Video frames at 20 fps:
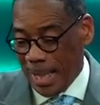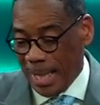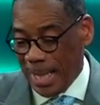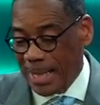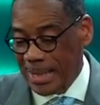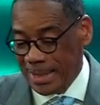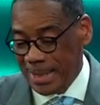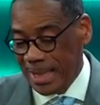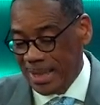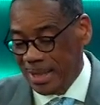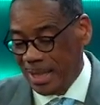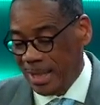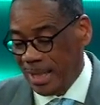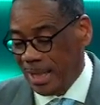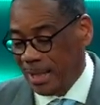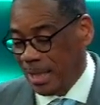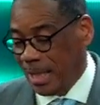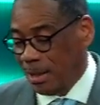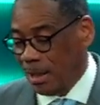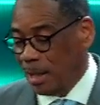He says
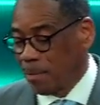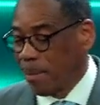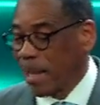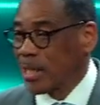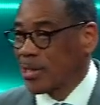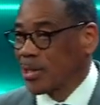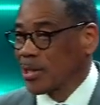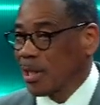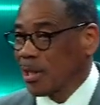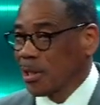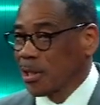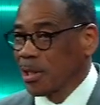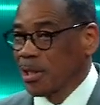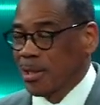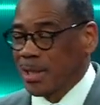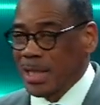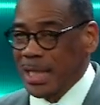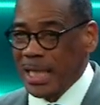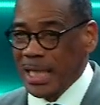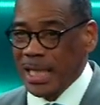it makes a good
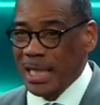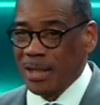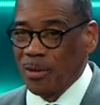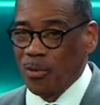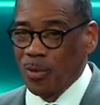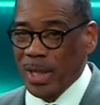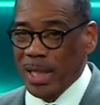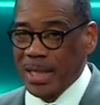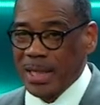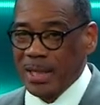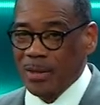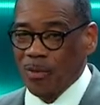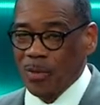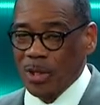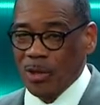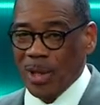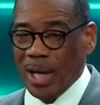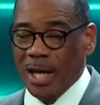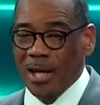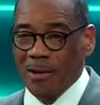thing
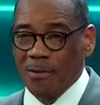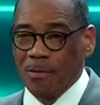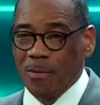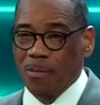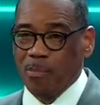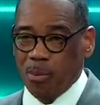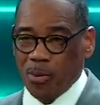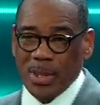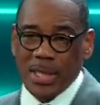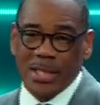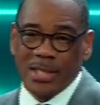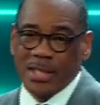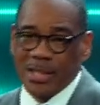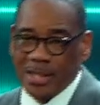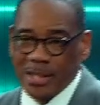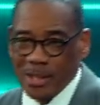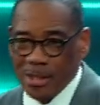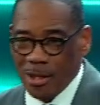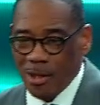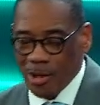when you have
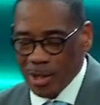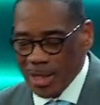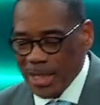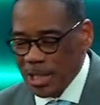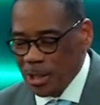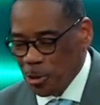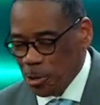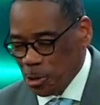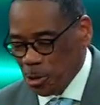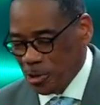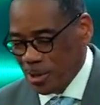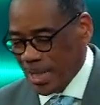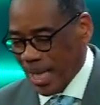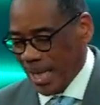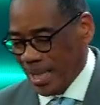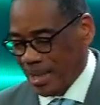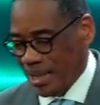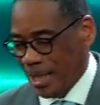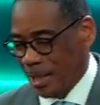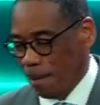priests. Our leaders
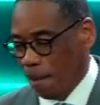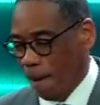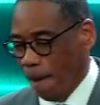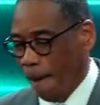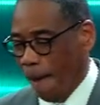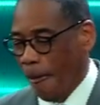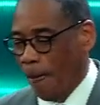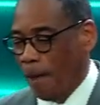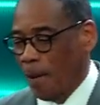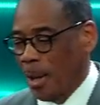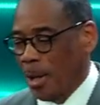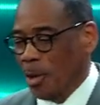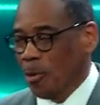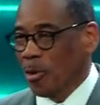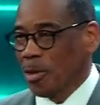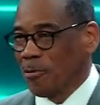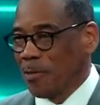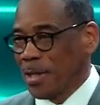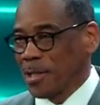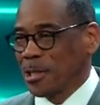stand up.
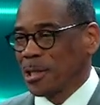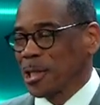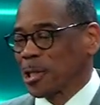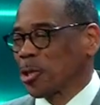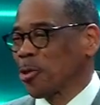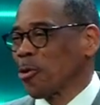When vision is